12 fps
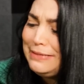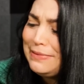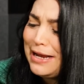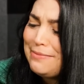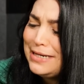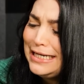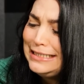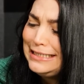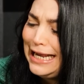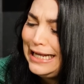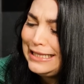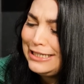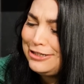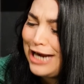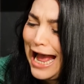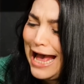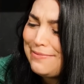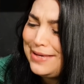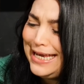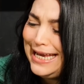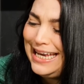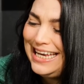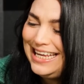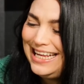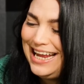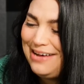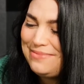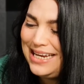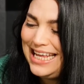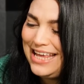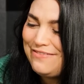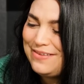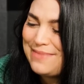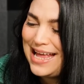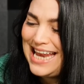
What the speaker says: but I'm gonna take the crabby. I'm gonna give him my